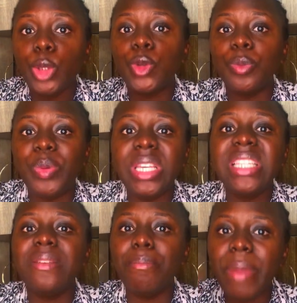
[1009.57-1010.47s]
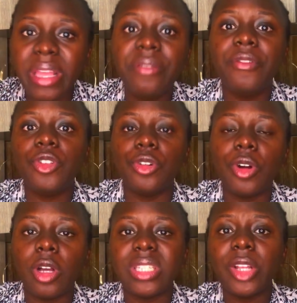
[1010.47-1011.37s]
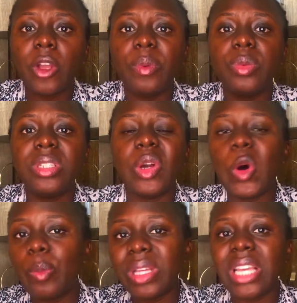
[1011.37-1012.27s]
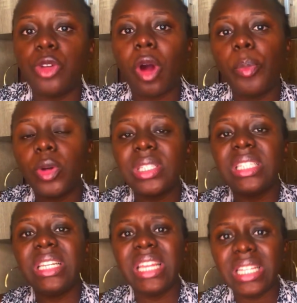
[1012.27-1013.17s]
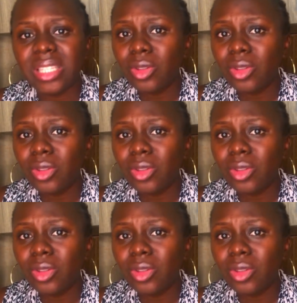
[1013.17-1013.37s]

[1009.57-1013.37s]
to be the main video, because a lot of people say, oh, Betha, you are posting late.